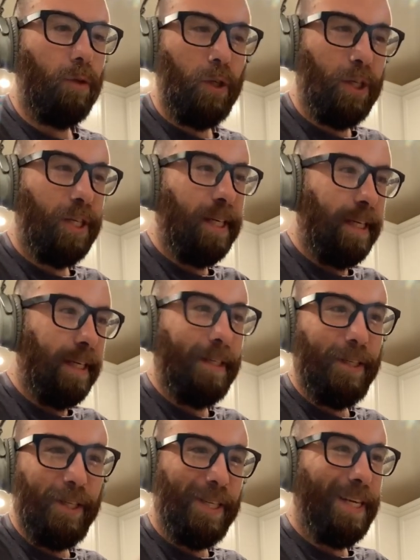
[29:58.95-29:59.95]
just
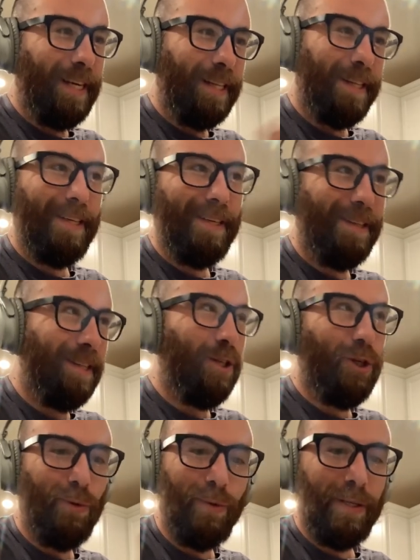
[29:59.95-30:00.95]
to get the
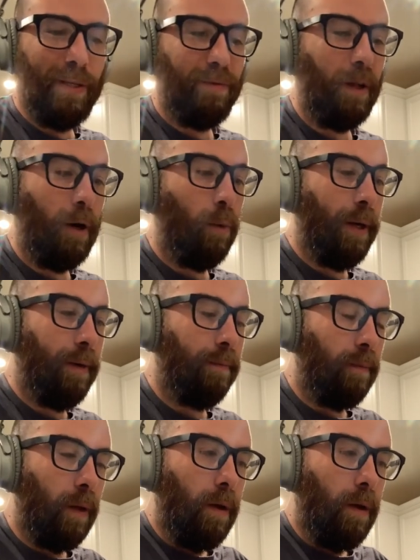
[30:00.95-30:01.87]
juices flowing.